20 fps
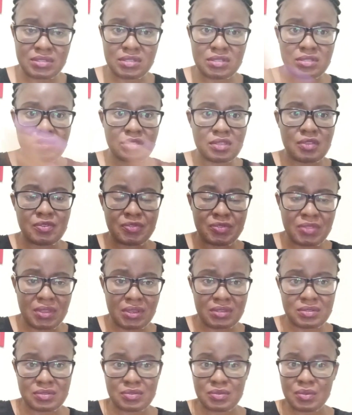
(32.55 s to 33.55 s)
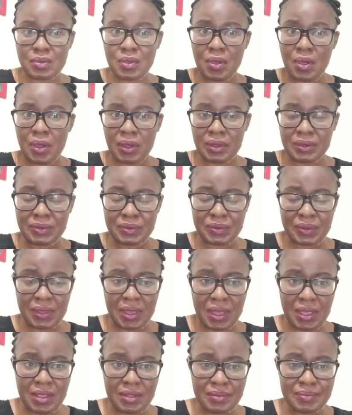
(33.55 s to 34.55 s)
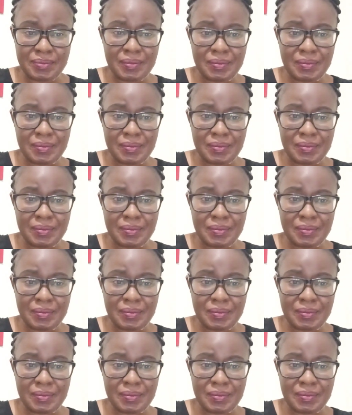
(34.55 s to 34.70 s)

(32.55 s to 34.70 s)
Just give thanks to God, okay?